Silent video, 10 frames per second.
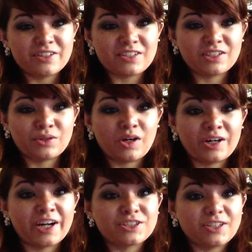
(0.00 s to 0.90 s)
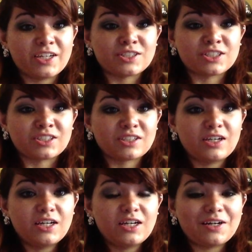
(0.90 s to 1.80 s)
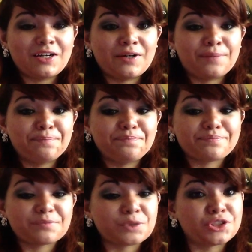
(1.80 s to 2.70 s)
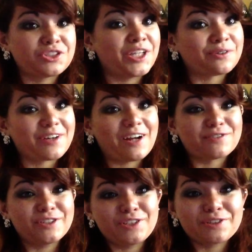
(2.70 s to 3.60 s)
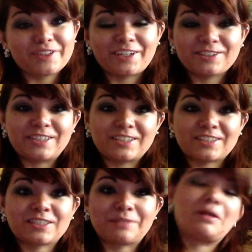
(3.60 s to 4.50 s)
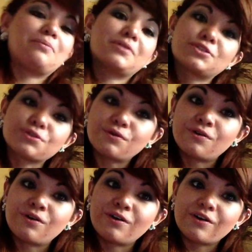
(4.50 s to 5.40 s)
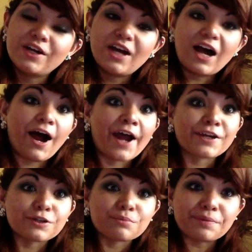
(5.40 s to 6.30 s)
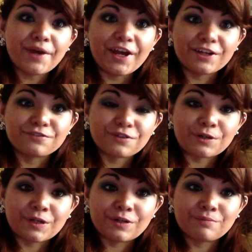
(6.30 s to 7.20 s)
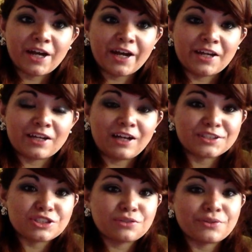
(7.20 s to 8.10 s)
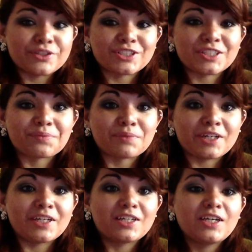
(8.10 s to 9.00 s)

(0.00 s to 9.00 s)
into our education, which they don't have to do. They could send us to public school. I could be paying for my college tuition, but